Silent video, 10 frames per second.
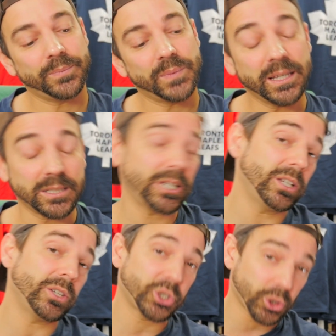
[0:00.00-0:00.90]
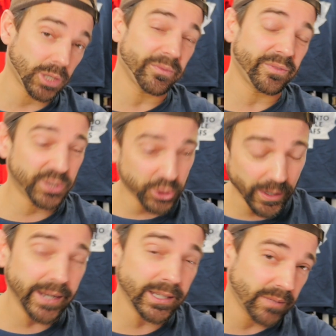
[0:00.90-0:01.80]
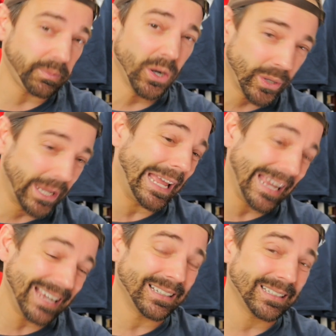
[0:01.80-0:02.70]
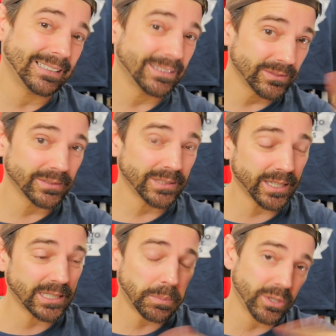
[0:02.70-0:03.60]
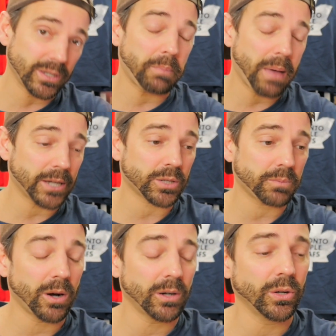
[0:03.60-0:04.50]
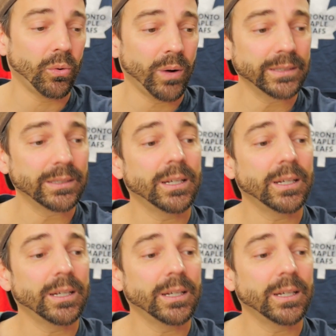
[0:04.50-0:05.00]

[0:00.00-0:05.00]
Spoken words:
of his trades have been okay, the exception of the Patrick Marleau one.